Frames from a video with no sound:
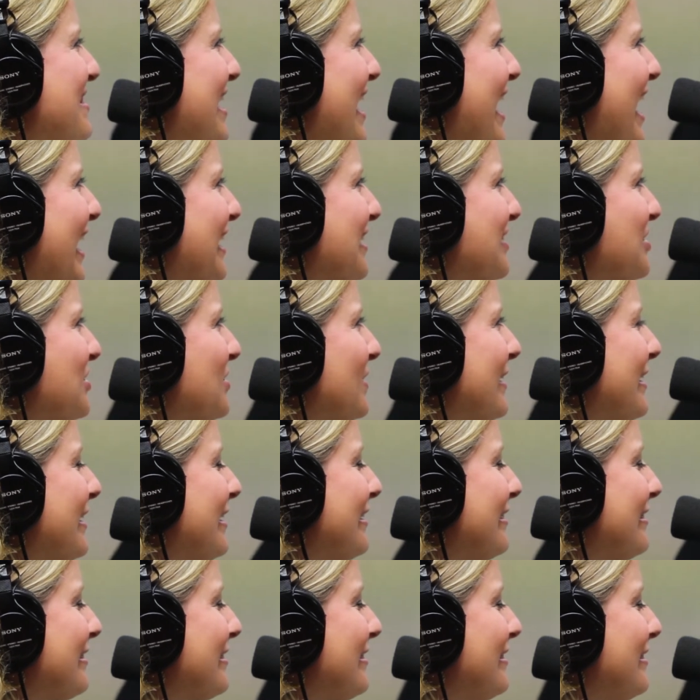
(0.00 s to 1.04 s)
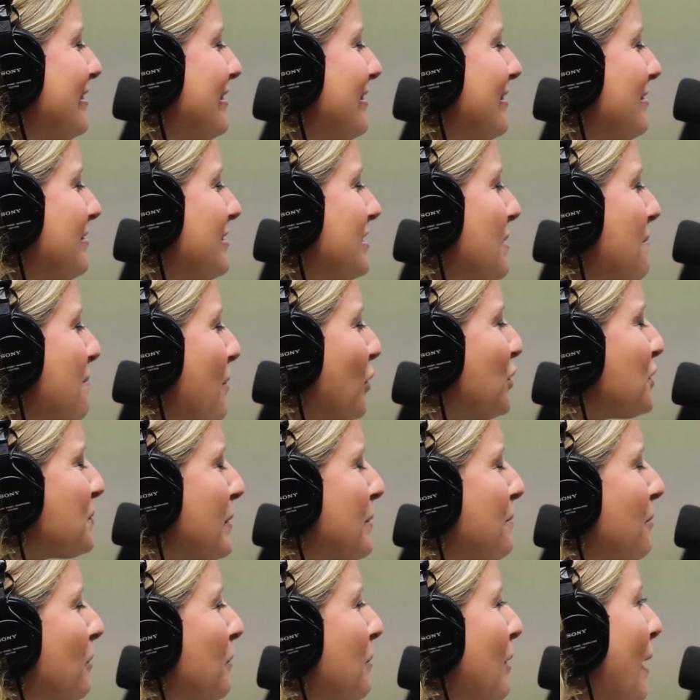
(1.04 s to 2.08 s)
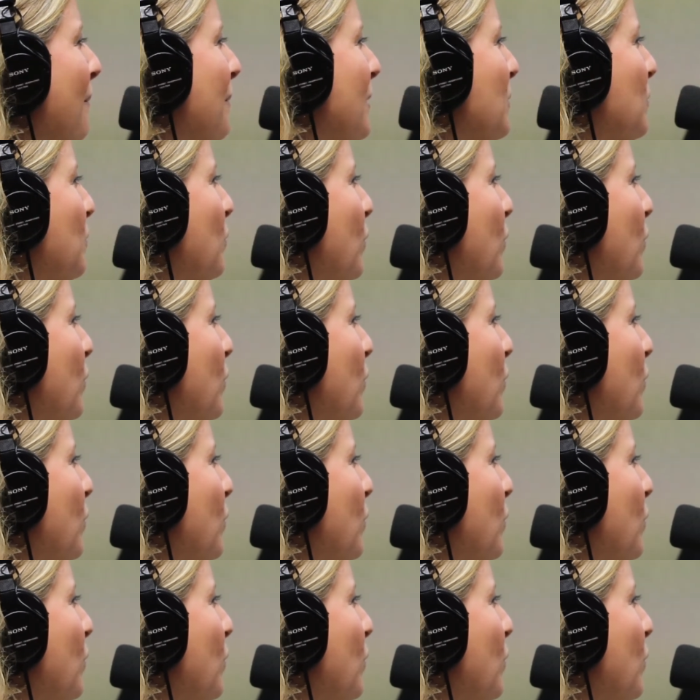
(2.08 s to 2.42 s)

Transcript: actually, to most people, probably